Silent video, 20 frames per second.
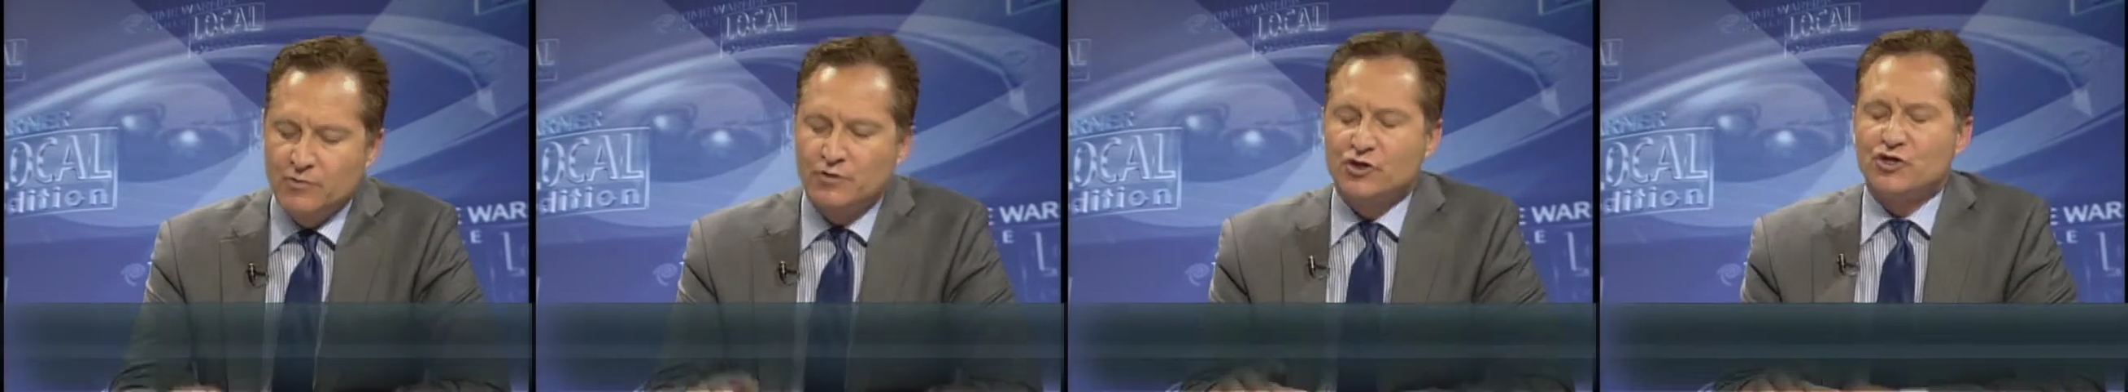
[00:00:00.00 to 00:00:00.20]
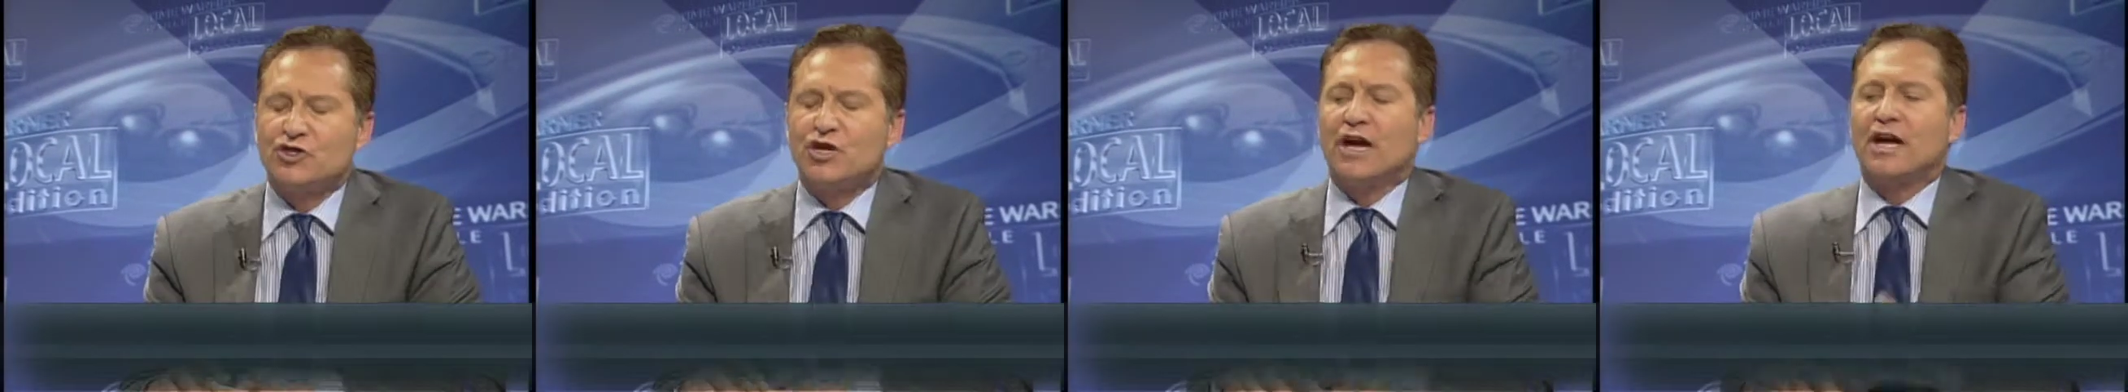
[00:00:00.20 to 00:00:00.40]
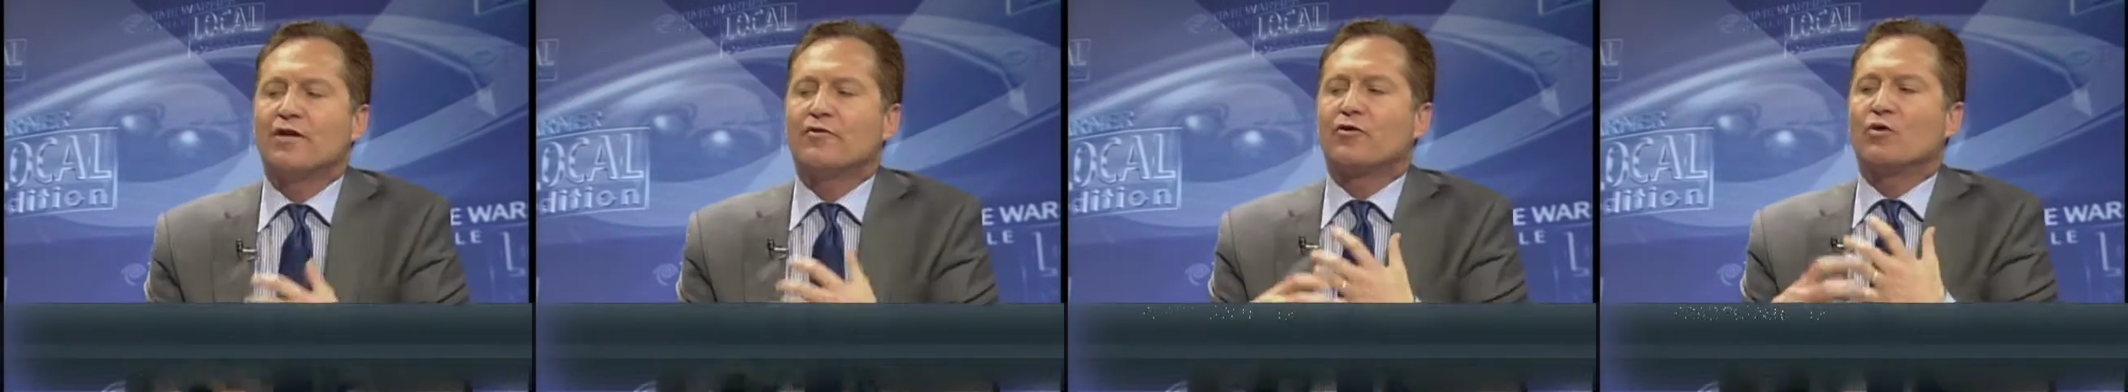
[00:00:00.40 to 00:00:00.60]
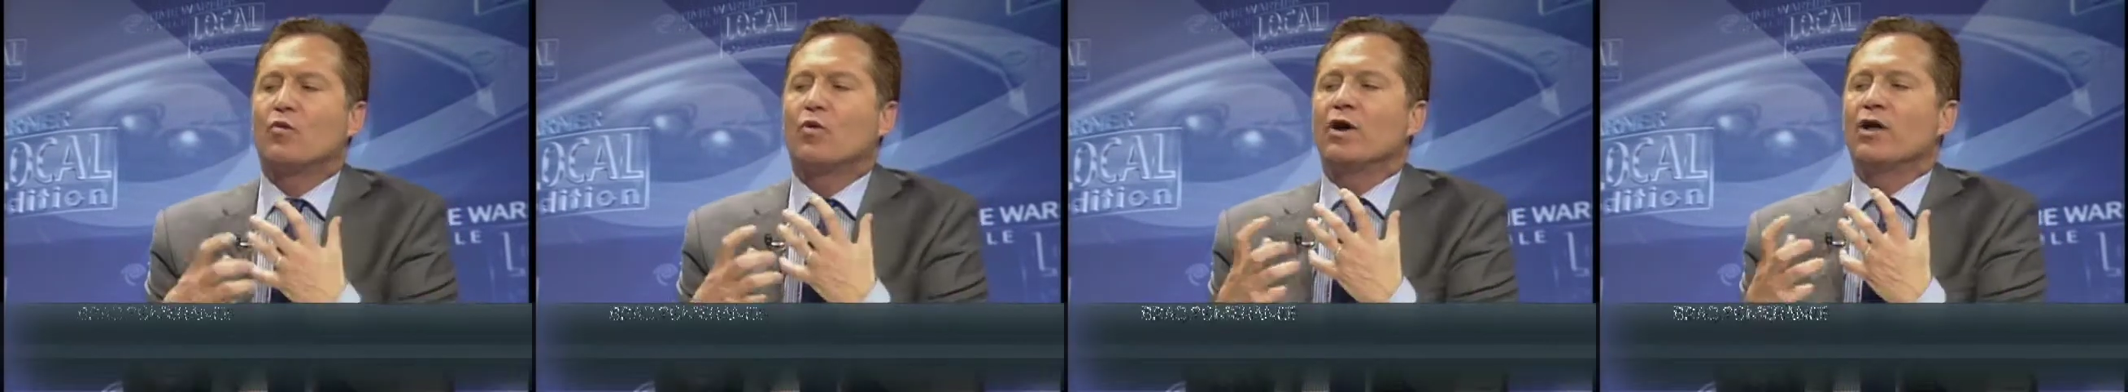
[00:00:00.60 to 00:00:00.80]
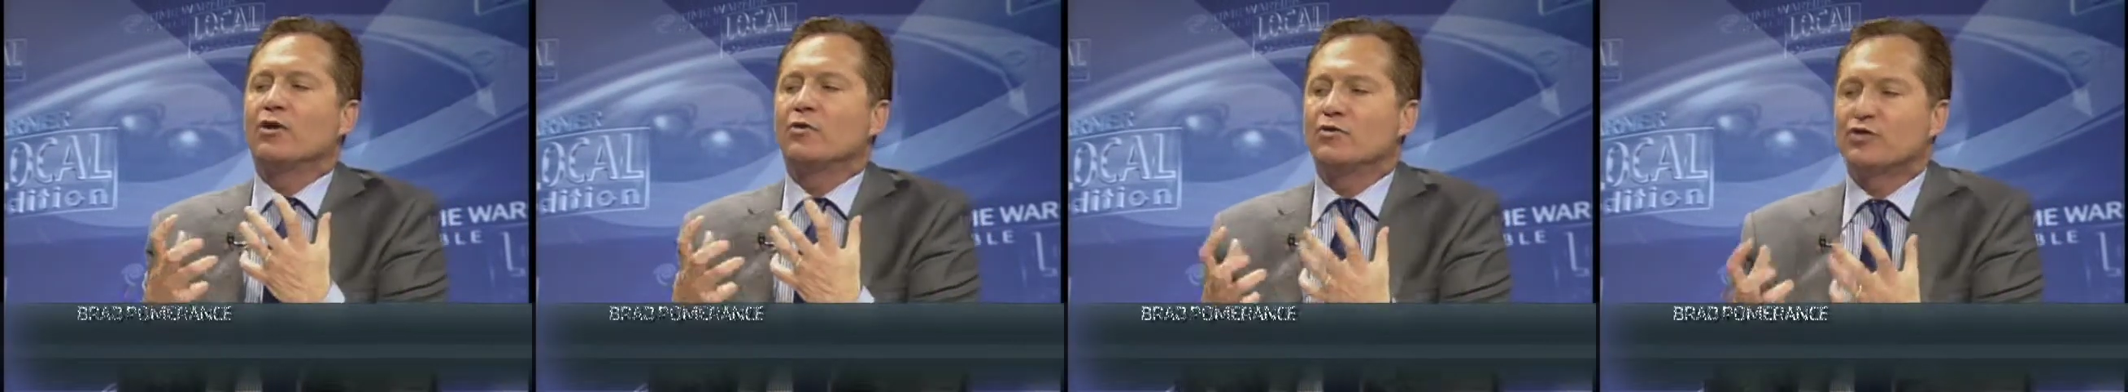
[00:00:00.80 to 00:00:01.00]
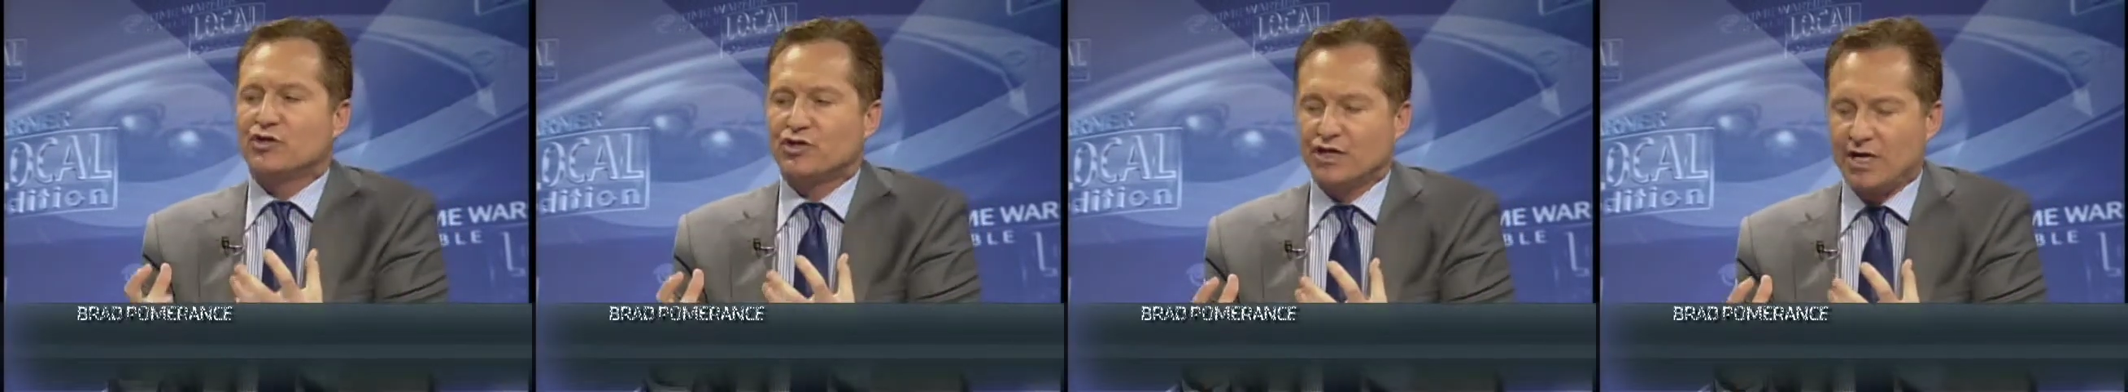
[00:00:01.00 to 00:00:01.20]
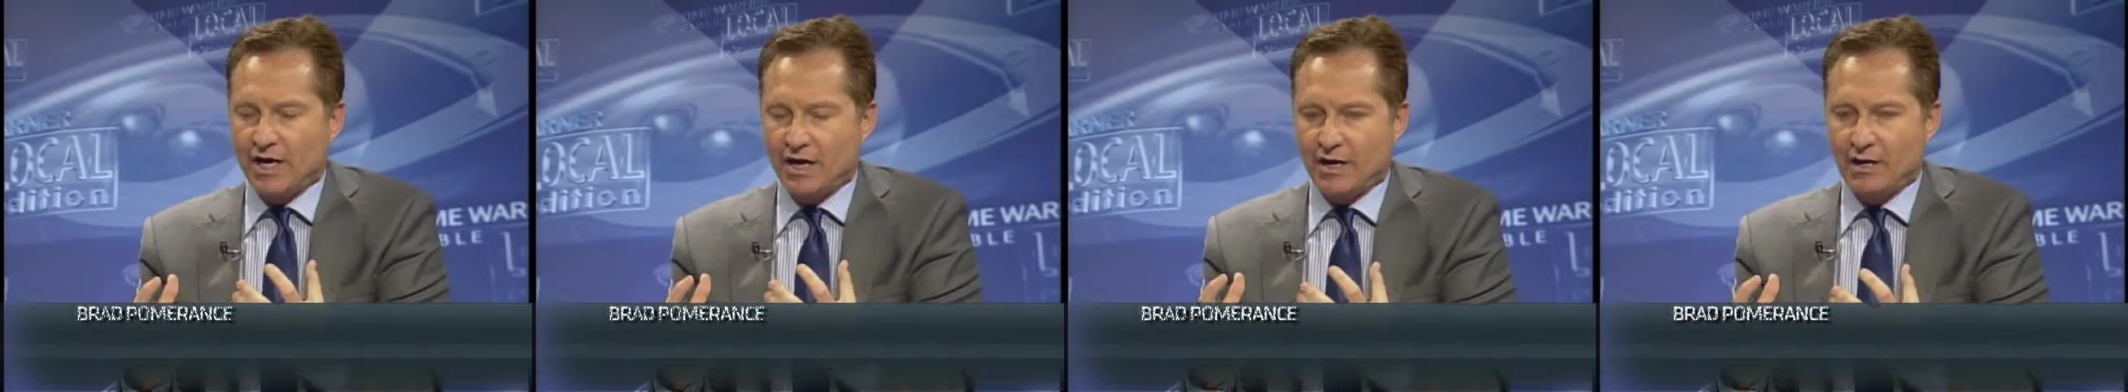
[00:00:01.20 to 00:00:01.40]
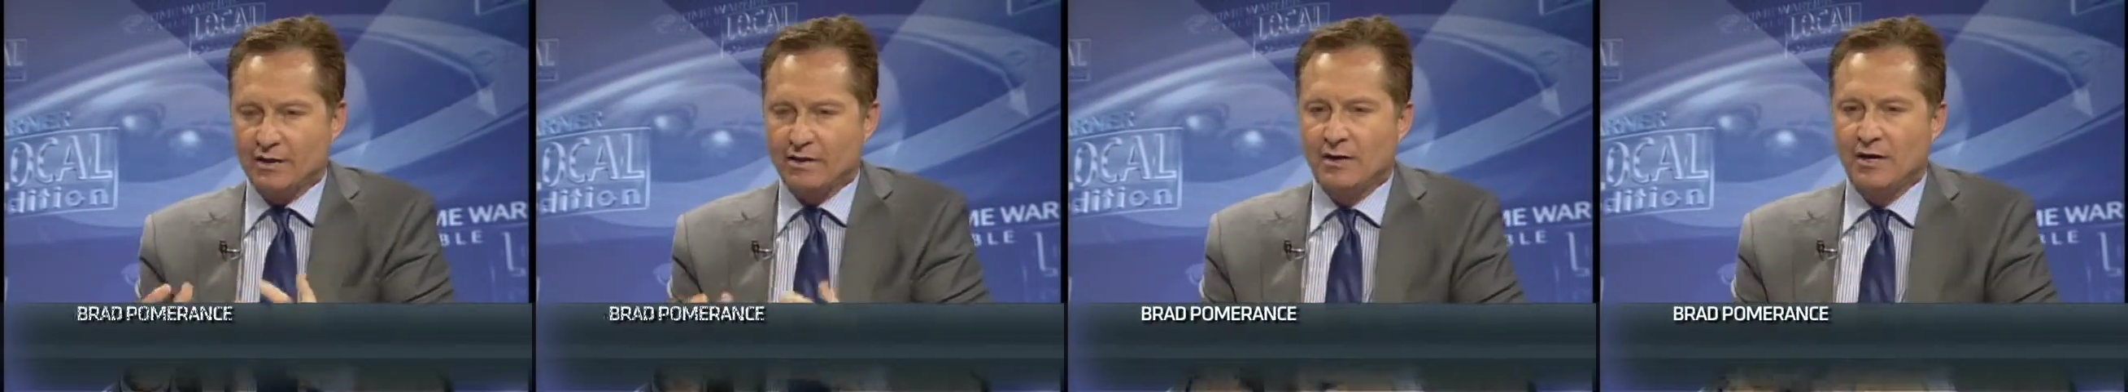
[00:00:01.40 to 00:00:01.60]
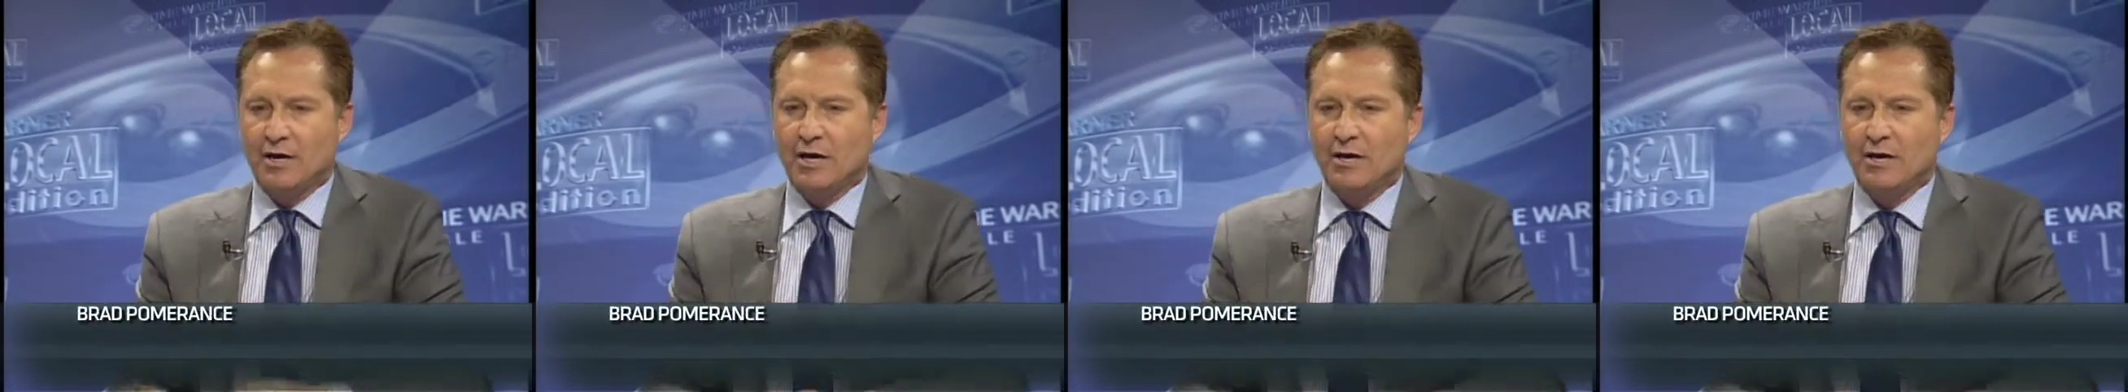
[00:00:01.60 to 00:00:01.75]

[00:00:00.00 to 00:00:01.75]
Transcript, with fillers: say it the way you say it.